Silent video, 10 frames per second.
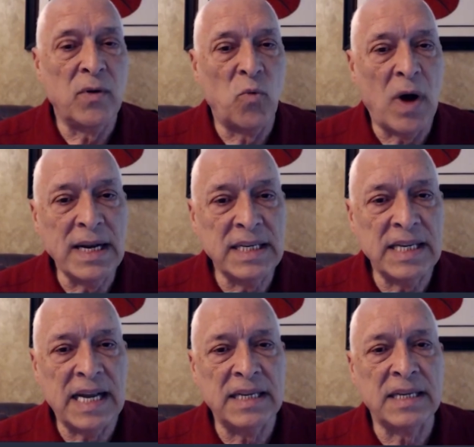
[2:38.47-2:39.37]
in one
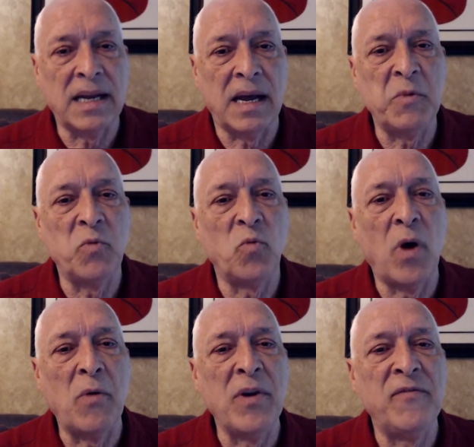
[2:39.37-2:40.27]
sense, Simon,
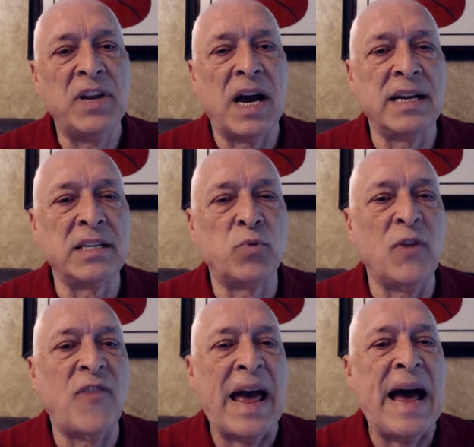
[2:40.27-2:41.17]
what we've done is
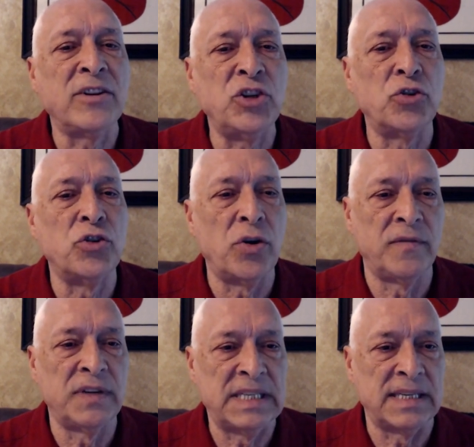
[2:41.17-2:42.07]
we've hacked your
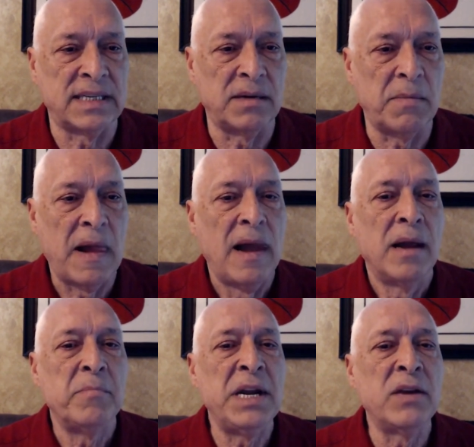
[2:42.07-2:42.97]
nervous system,
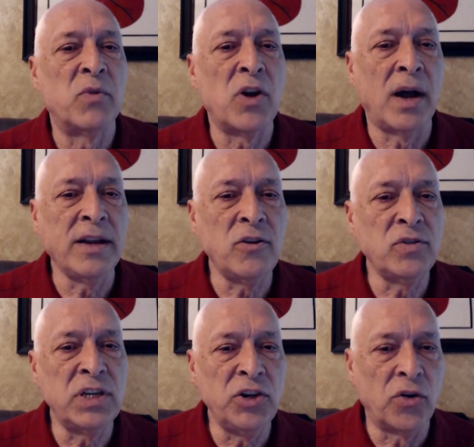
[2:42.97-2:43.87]
meaning we're not
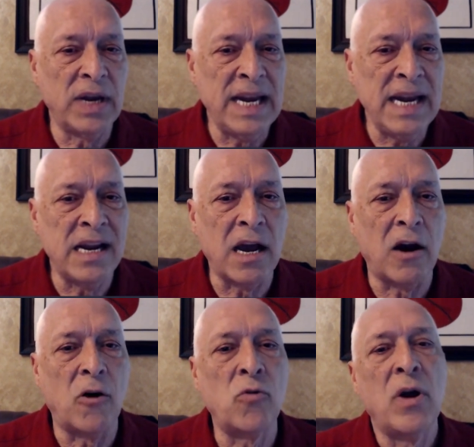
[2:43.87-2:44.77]
using your
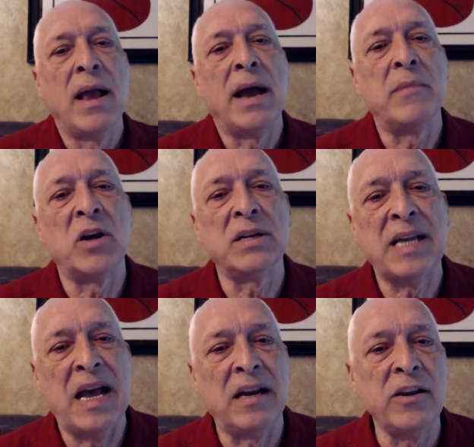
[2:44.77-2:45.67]
ego. I'm not
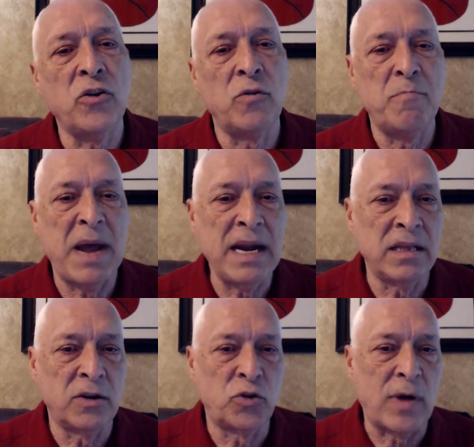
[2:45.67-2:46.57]
telling you to make
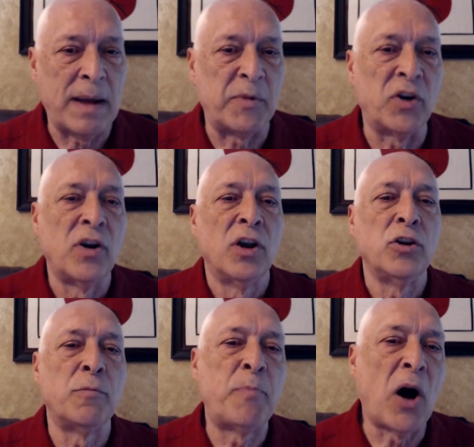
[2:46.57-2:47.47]
the tremor.
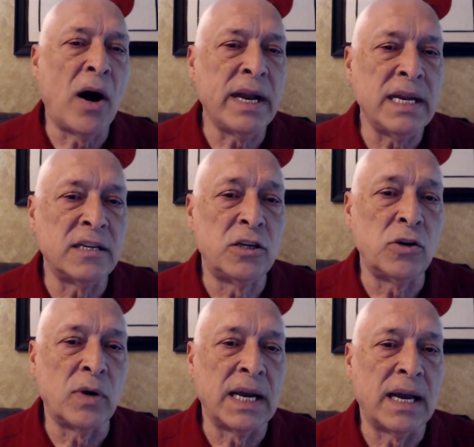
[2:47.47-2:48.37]
Your body is
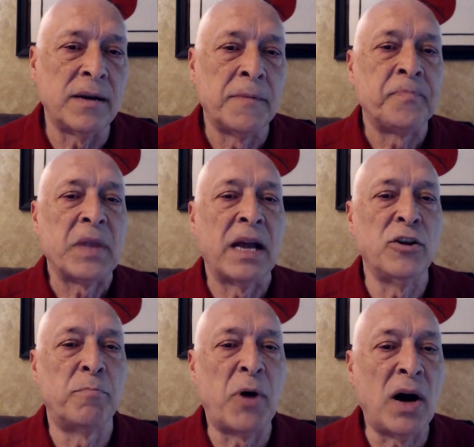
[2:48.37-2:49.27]
doing it. And
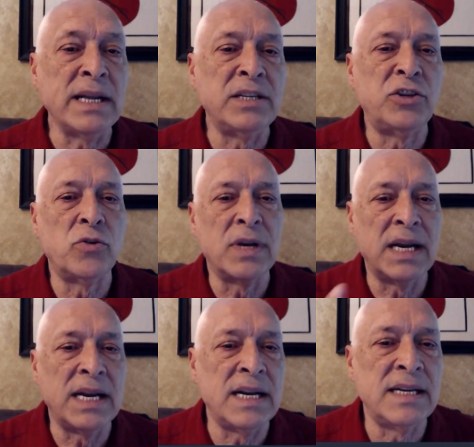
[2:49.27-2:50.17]
your body's doing
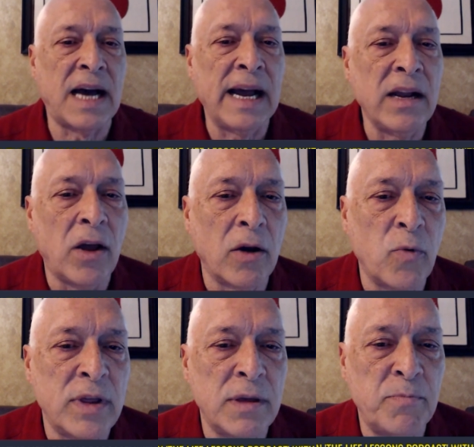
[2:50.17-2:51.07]
it in dialogue
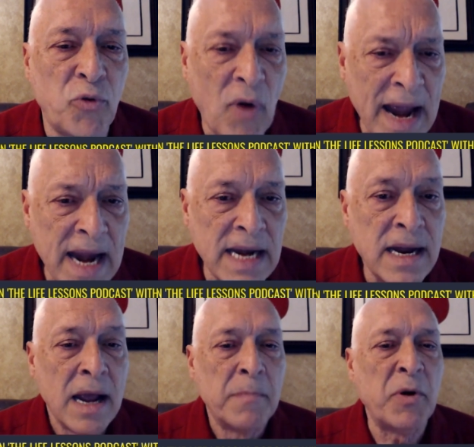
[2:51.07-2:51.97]
with the brain,
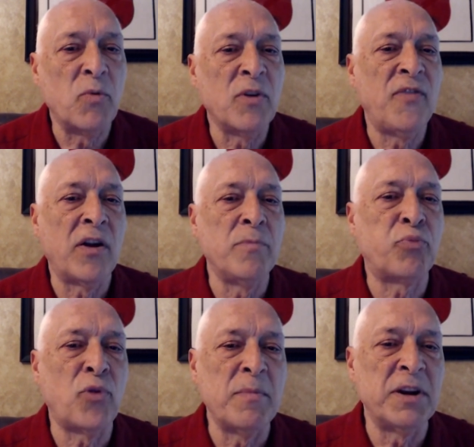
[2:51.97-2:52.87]
but with very
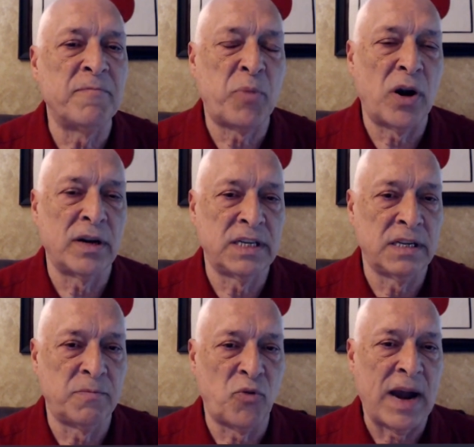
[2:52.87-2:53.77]
primitive parts of
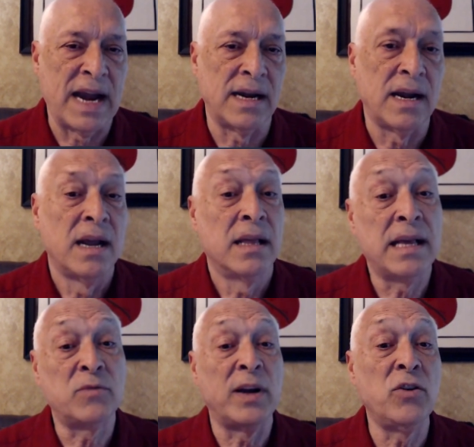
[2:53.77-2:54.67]
the brain.
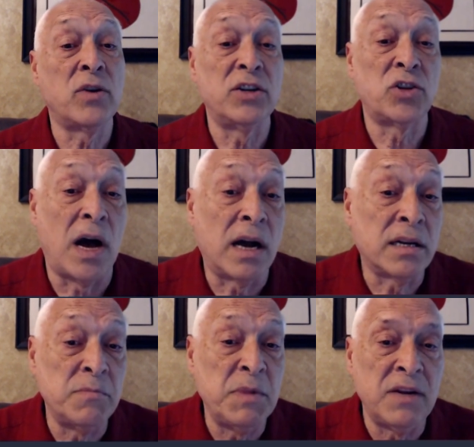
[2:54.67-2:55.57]
That's why you can talk
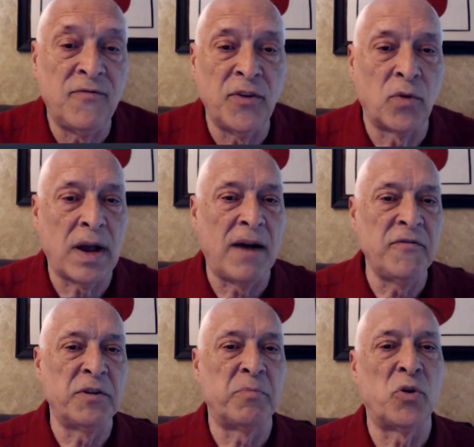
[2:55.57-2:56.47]
to me and feel
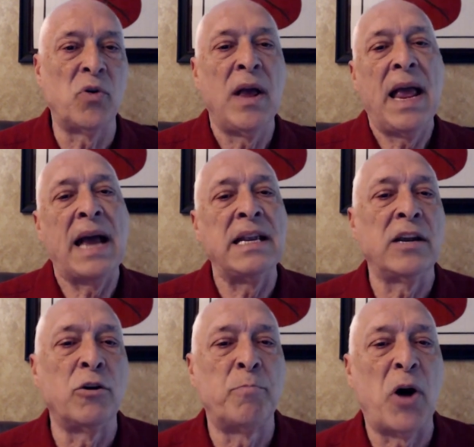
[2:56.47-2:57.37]
comfortable, and yet
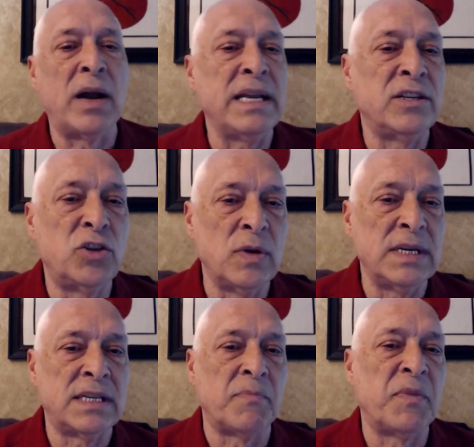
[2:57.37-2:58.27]
your body is doing
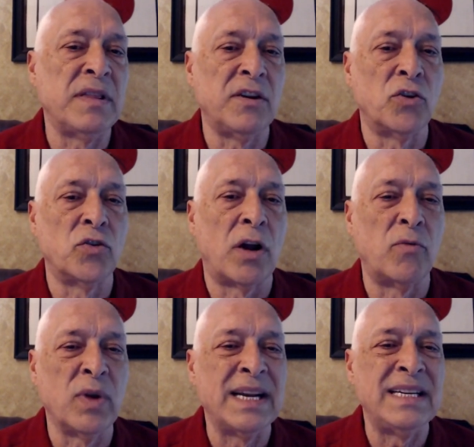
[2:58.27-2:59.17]
something that you're not
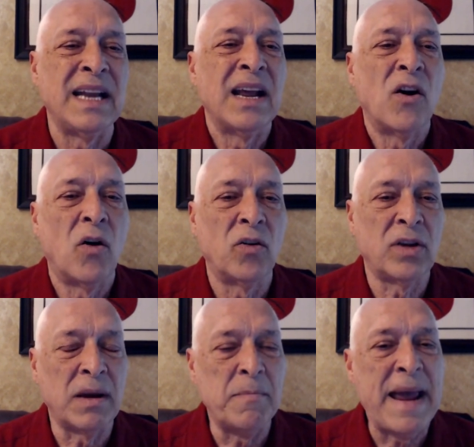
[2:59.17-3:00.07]
really
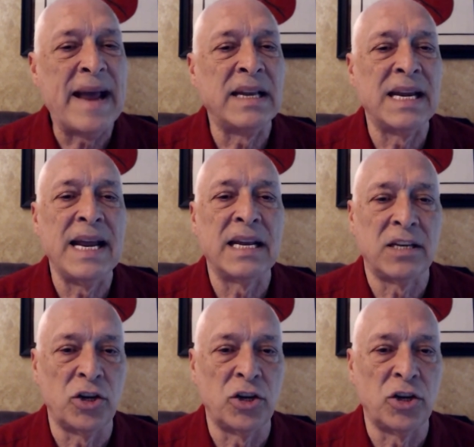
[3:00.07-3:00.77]
commanding it to